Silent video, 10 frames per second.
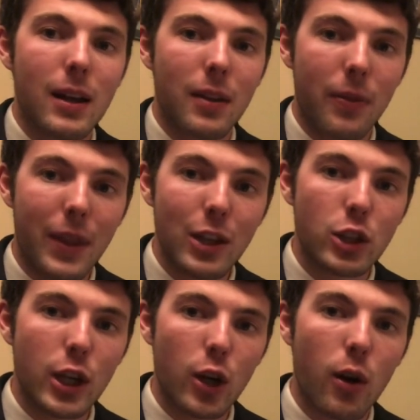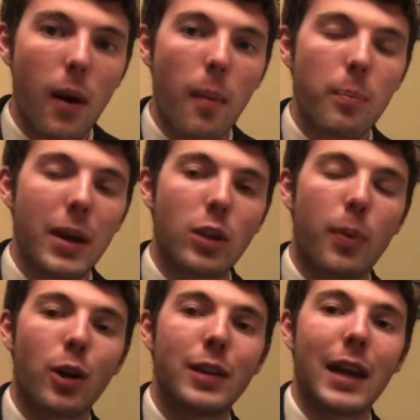This year,
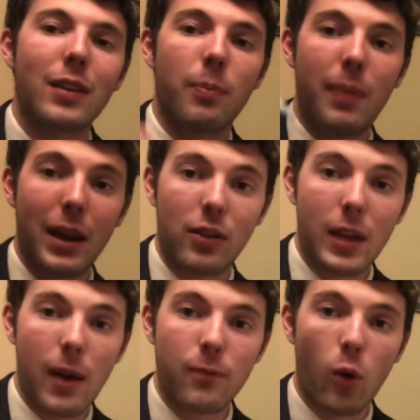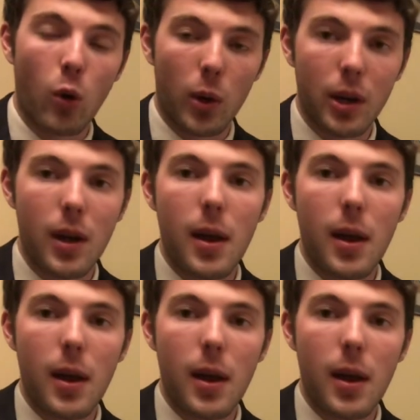Pittsburgh takes a big step forward.